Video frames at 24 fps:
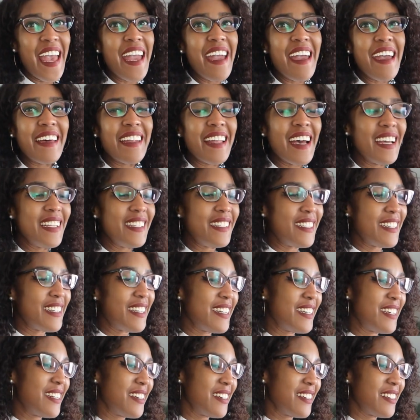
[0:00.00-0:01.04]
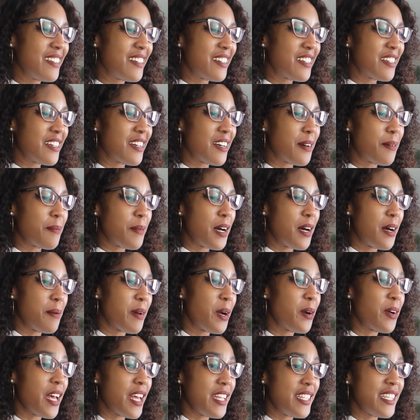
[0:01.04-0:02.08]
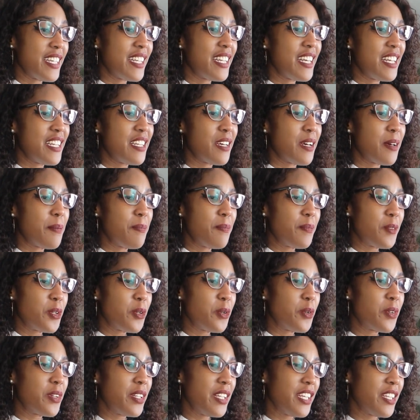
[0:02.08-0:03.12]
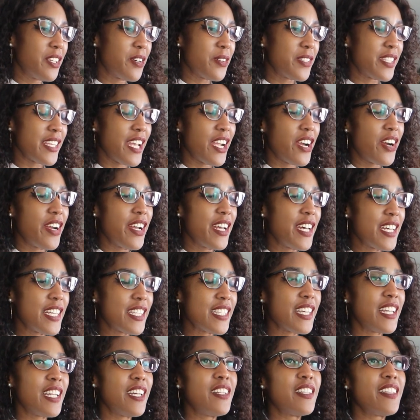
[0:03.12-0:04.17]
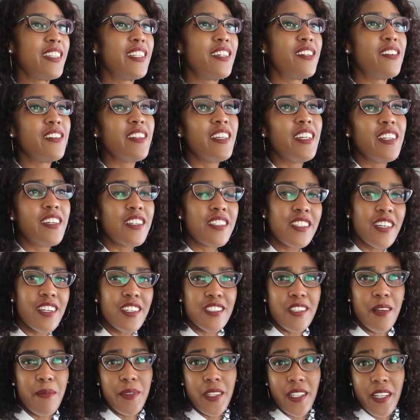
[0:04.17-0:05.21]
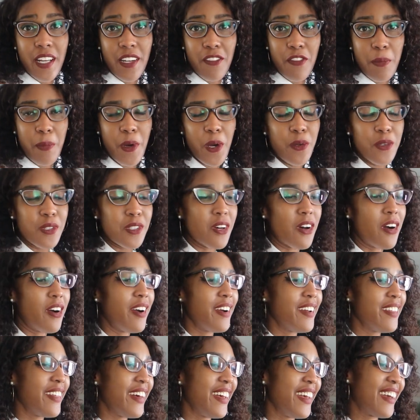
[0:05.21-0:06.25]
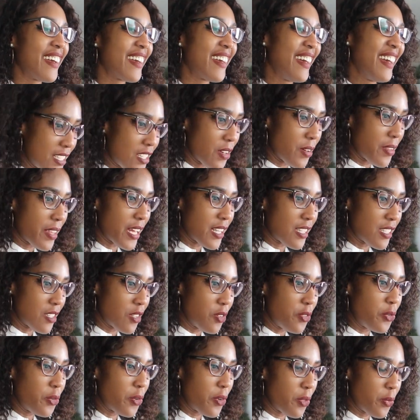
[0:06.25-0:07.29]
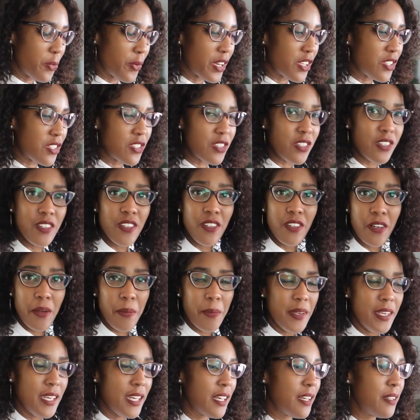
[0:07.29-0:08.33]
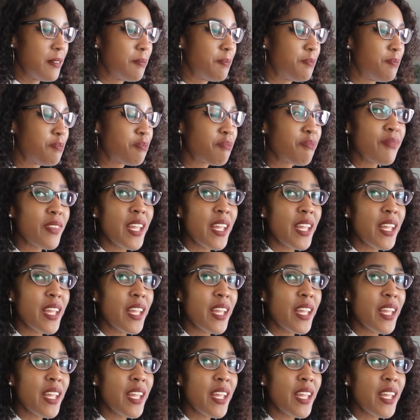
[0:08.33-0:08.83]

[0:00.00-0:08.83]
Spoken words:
And I did look up, I did end up Googling those areas, and it literally looks like something out of a postcard. Like, so that's the Northwestern European.